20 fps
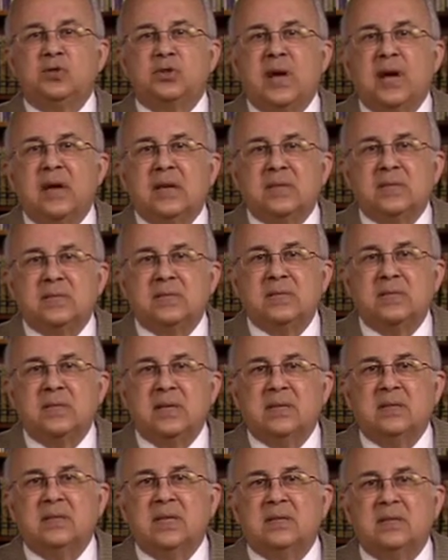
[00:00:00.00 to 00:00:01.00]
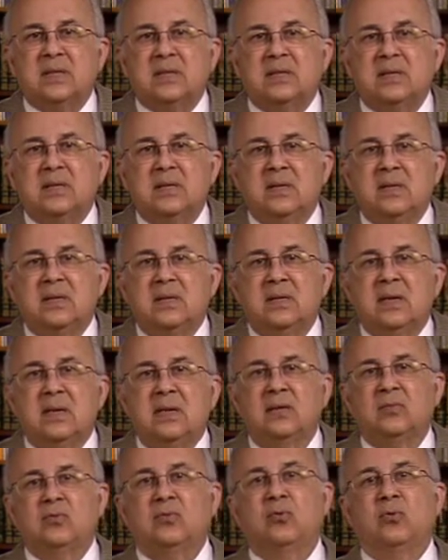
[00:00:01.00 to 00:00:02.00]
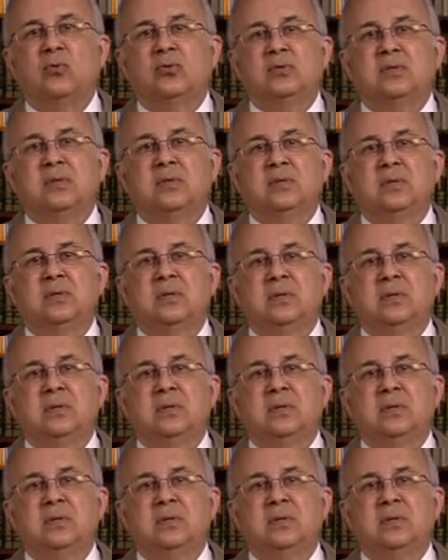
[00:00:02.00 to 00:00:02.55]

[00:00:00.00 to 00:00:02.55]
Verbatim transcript: chance, necessity, and force.